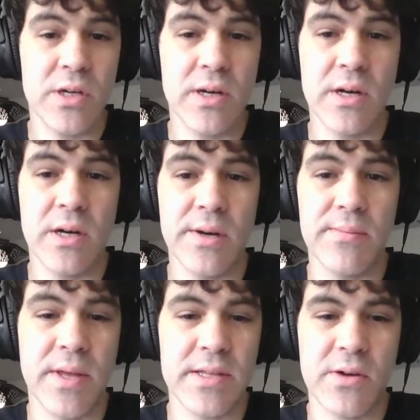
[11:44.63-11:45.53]

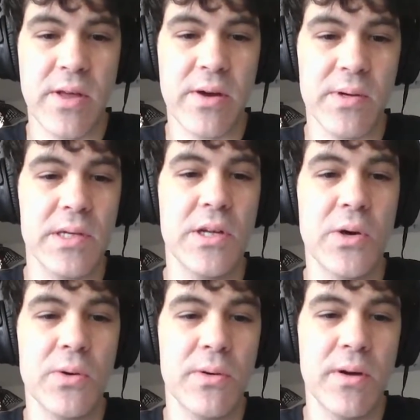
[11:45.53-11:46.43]
That's all I really
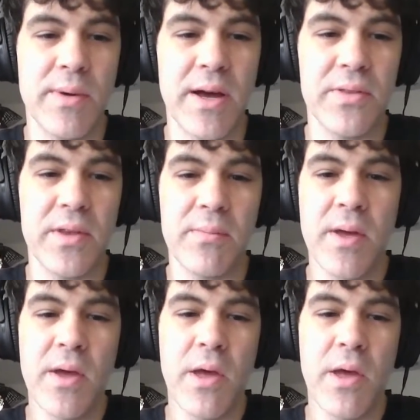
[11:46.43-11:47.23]
know about them.